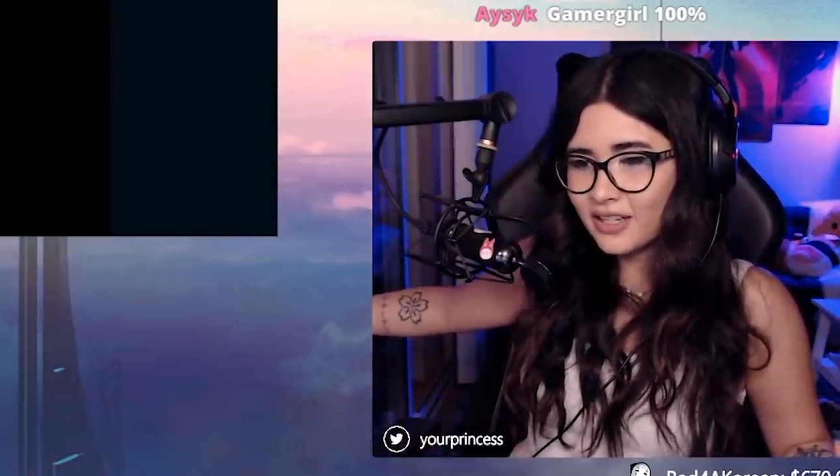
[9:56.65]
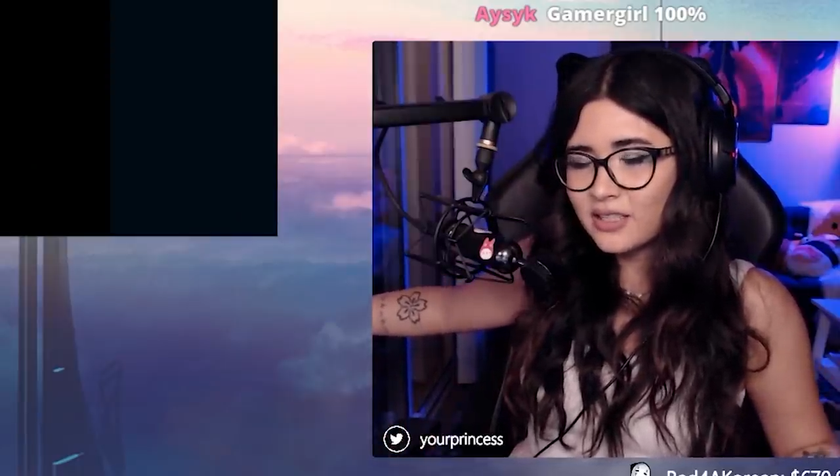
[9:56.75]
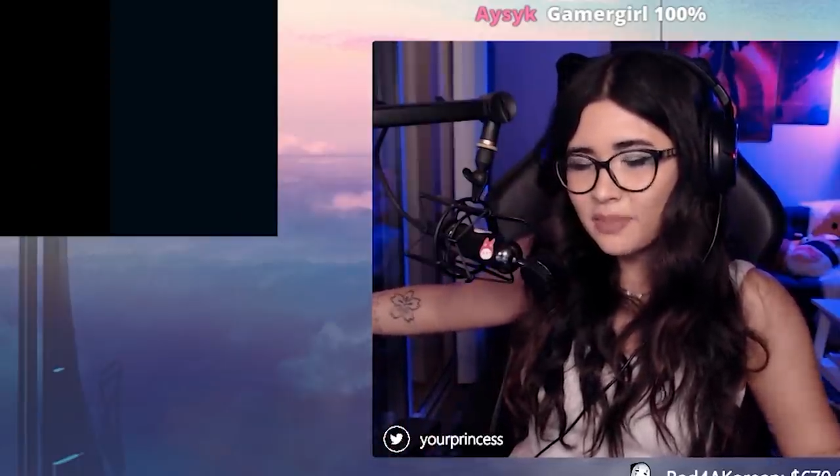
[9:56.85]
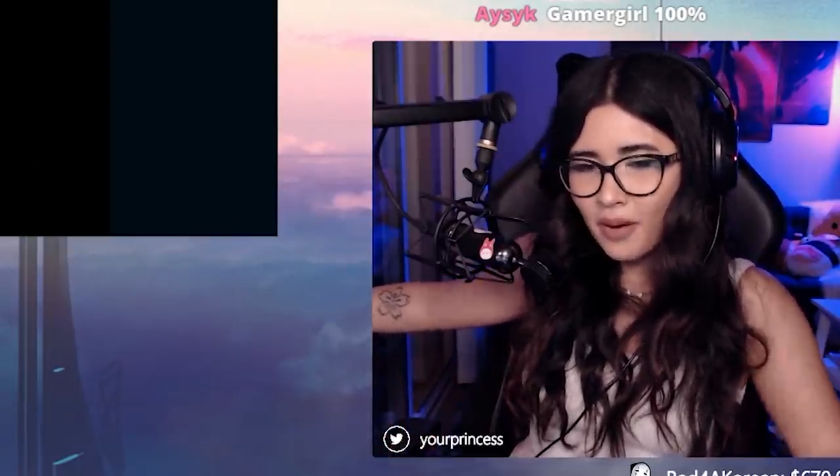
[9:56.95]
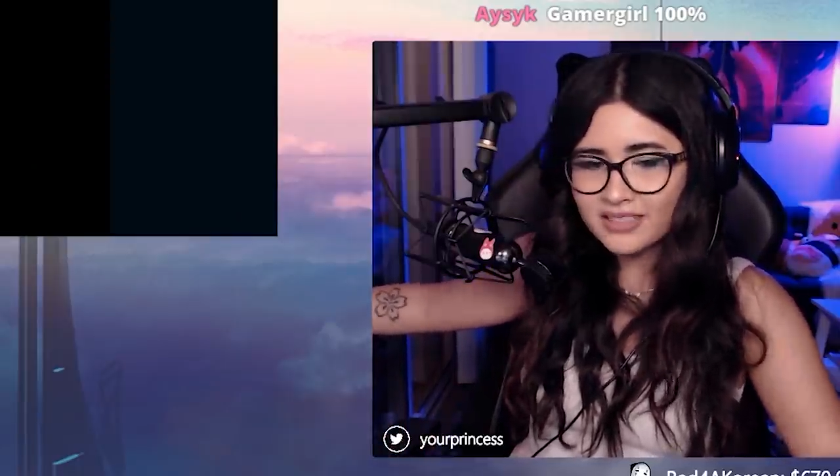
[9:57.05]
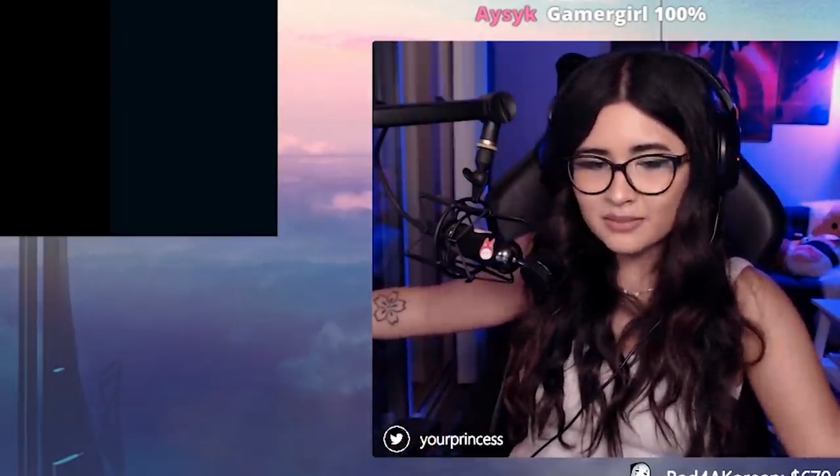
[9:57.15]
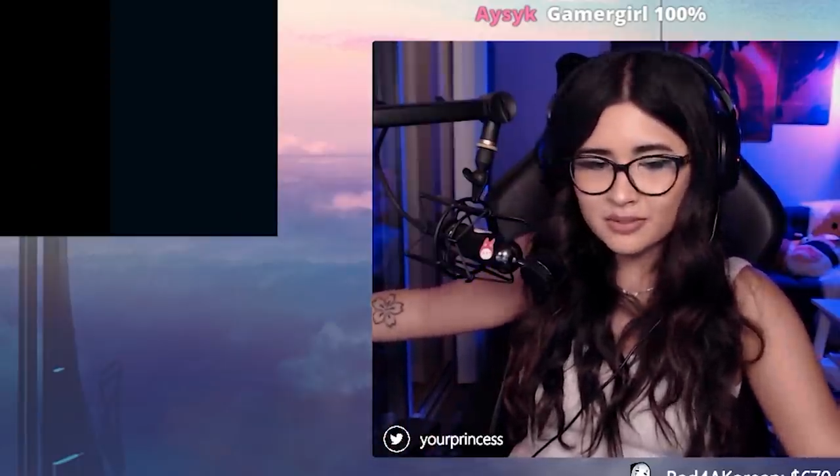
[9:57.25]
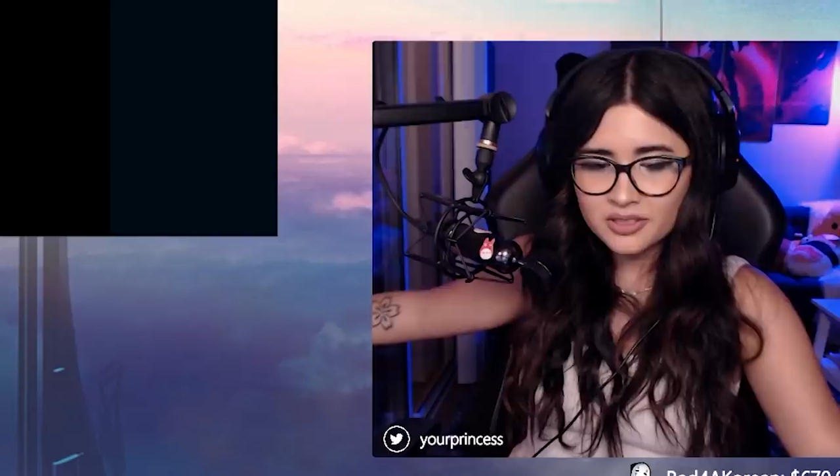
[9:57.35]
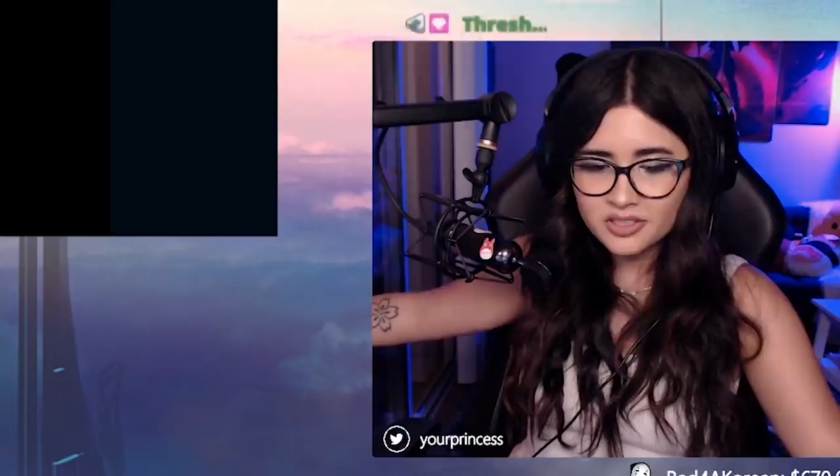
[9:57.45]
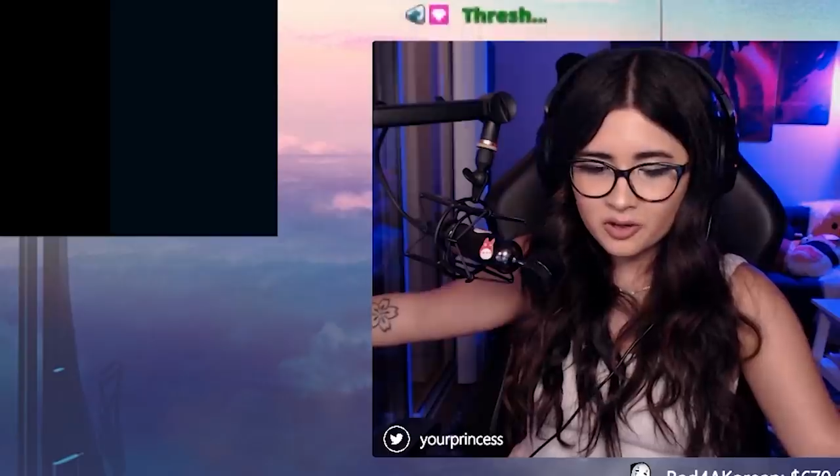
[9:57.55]
Is it
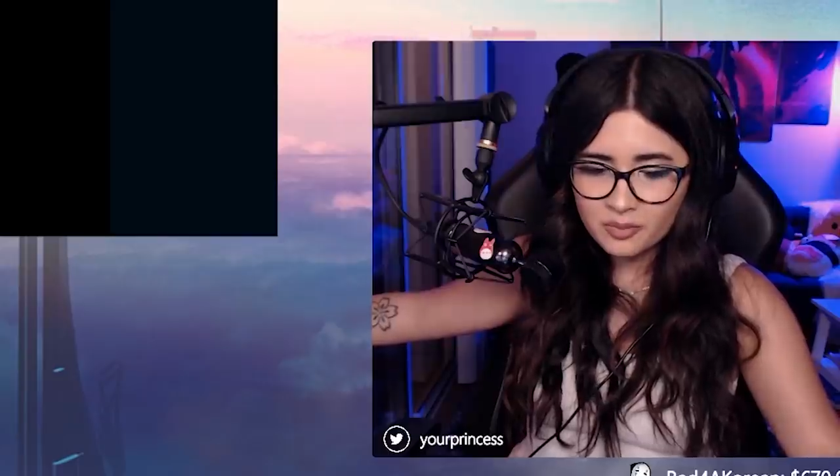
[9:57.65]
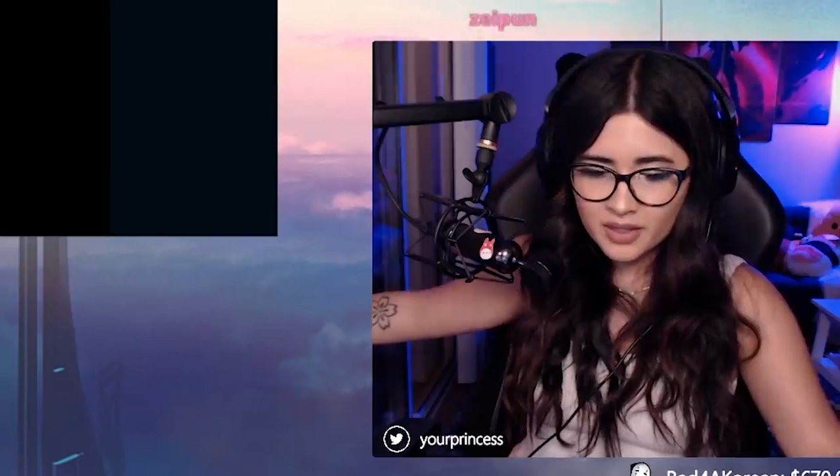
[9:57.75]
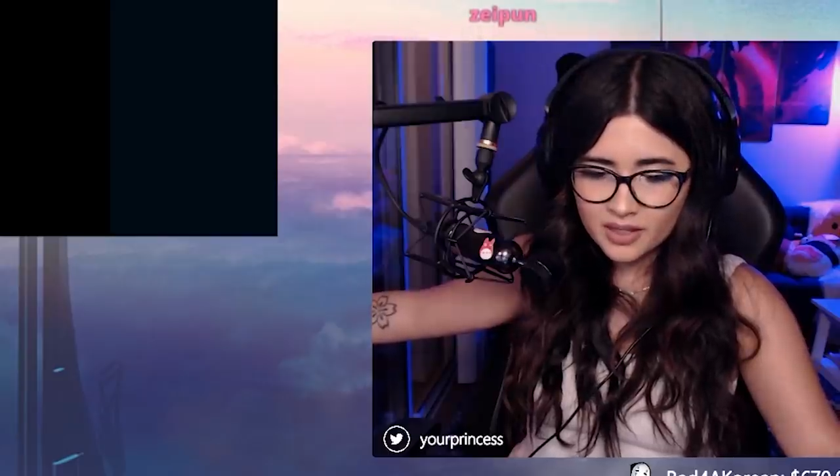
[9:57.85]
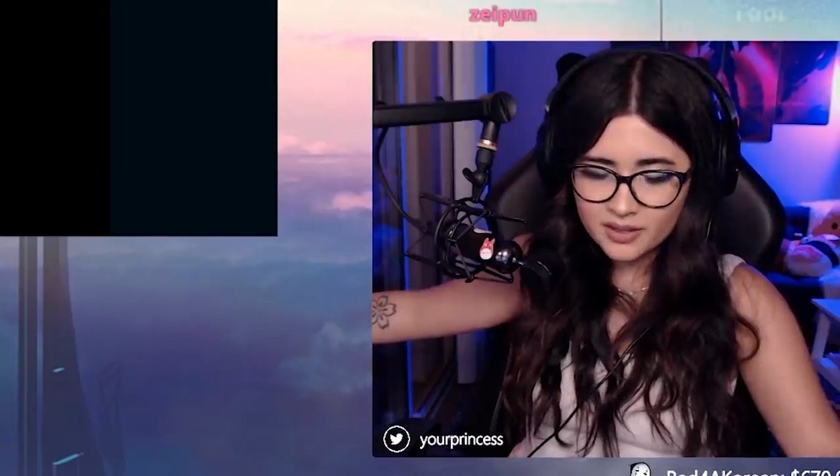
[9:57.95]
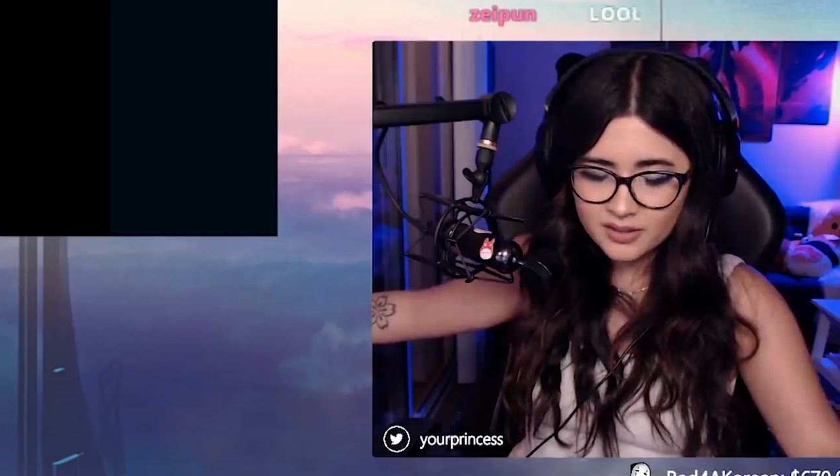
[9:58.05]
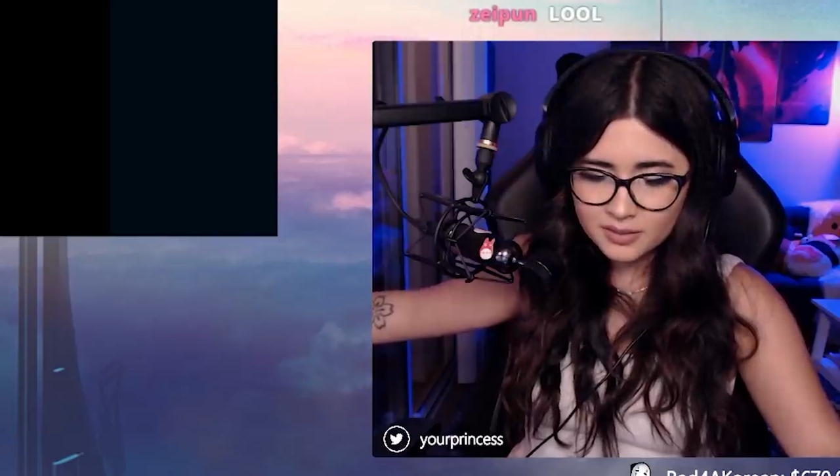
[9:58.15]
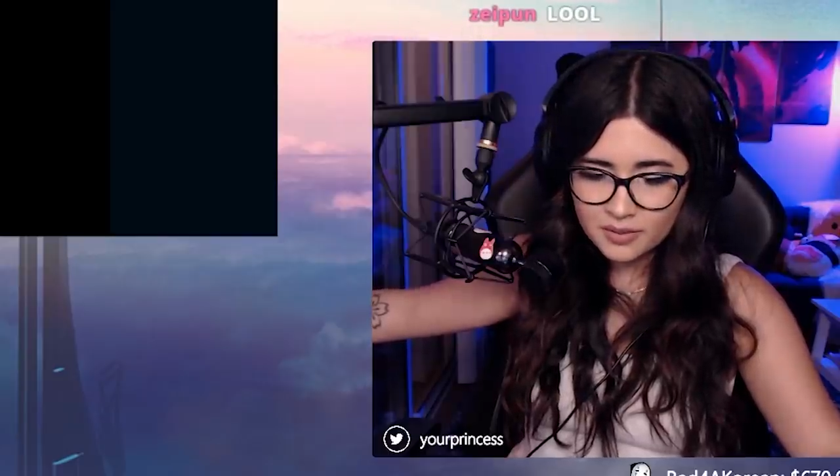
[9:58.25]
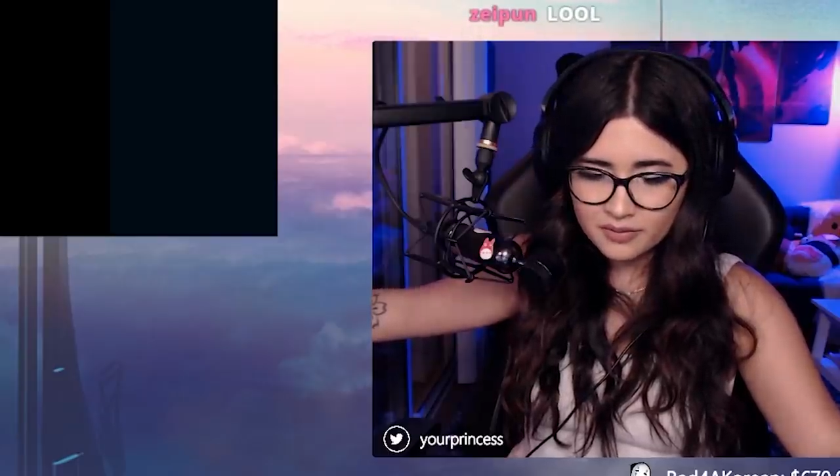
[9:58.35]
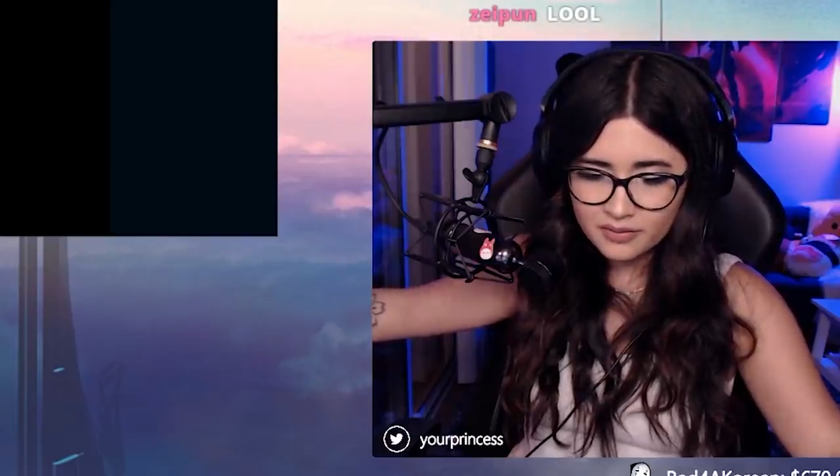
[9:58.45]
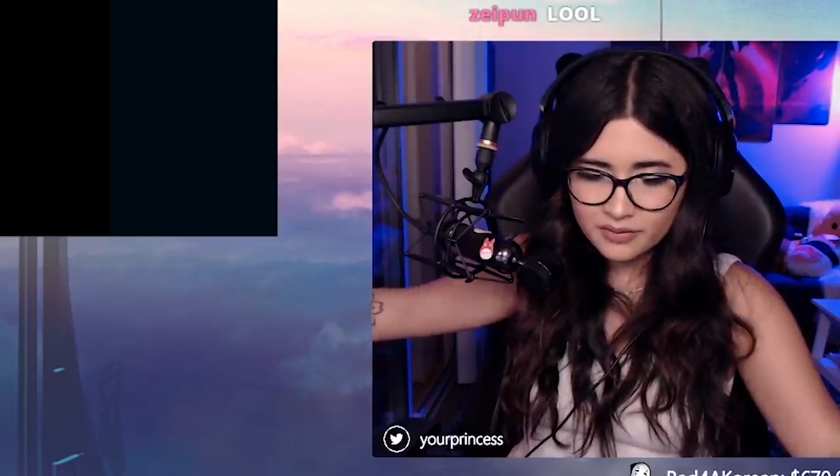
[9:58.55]
possible to show me some
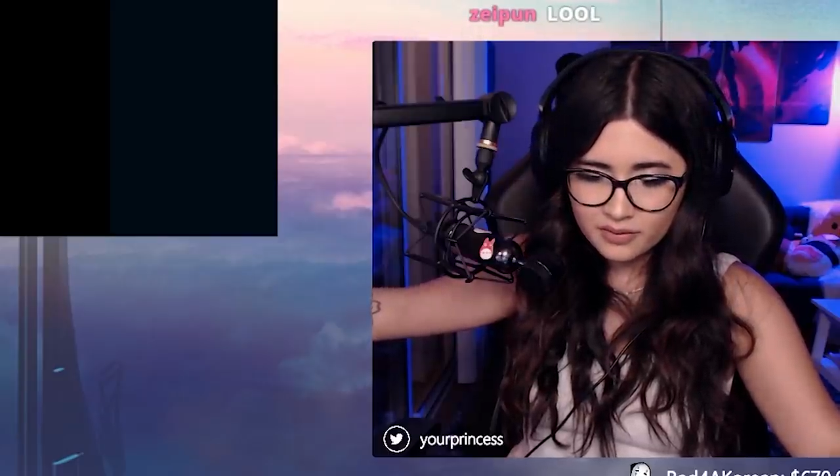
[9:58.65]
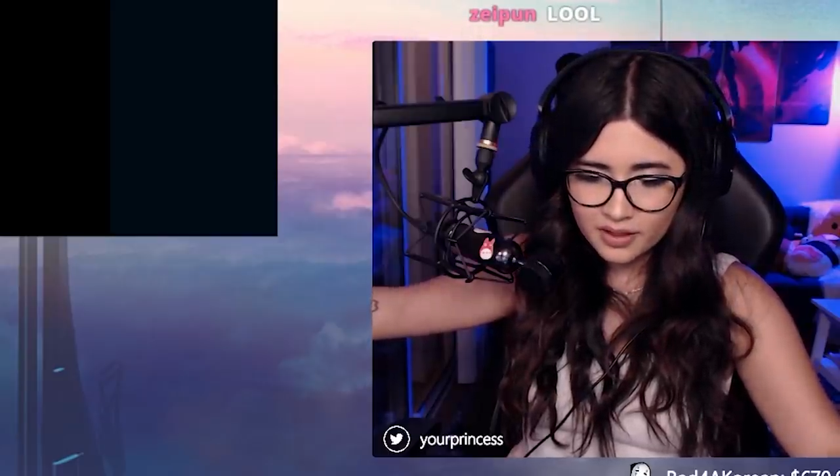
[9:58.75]
of